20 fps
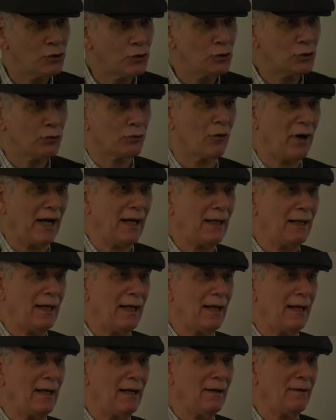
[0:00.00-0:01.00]

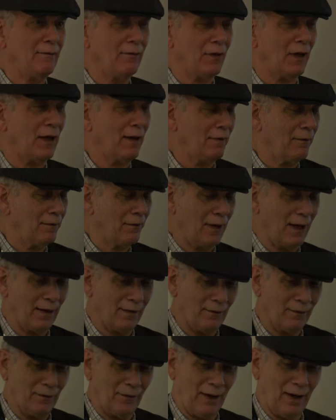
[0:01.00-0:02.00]
training
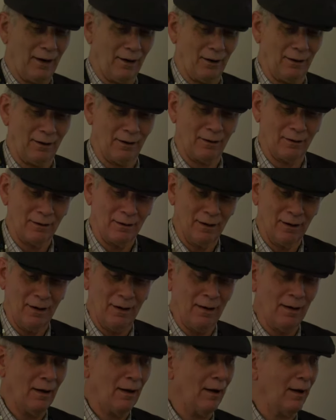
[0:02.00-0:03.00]
their
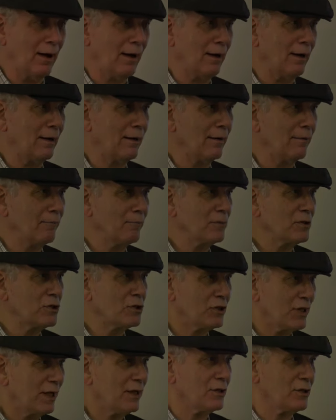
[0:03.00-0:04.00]

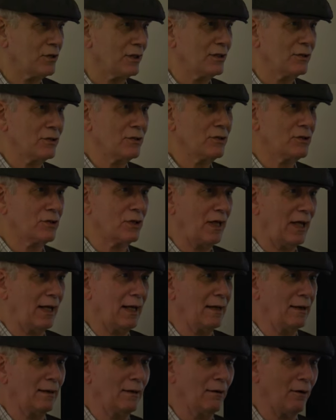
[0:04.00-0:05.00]
citizens
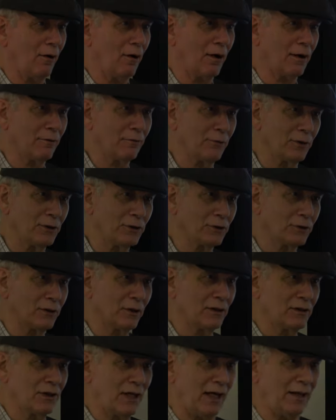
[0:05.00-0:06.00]
in
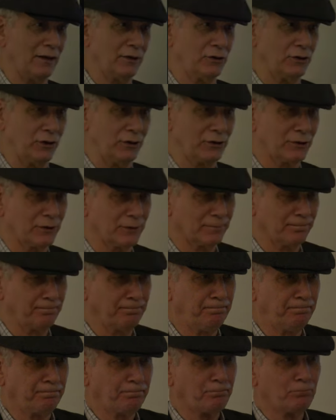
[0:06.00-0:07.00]
artificial intelligence.
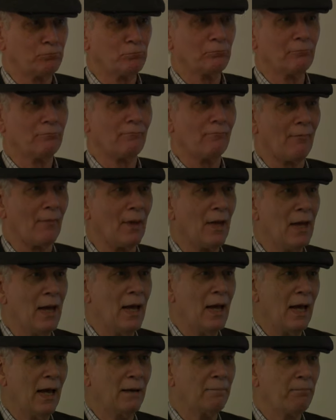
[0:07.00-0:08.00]

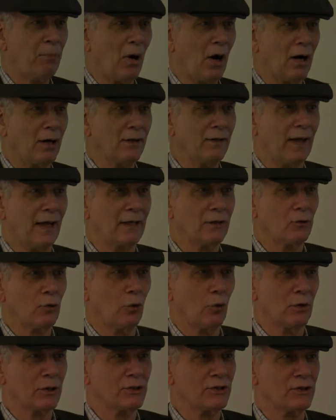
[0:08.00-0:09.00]
And part of that
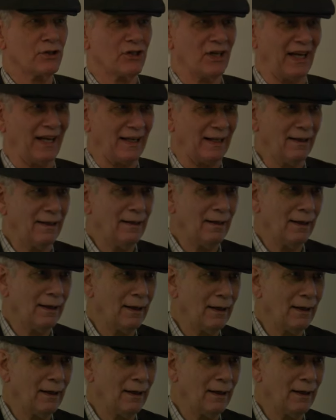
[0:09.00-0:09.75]
course said,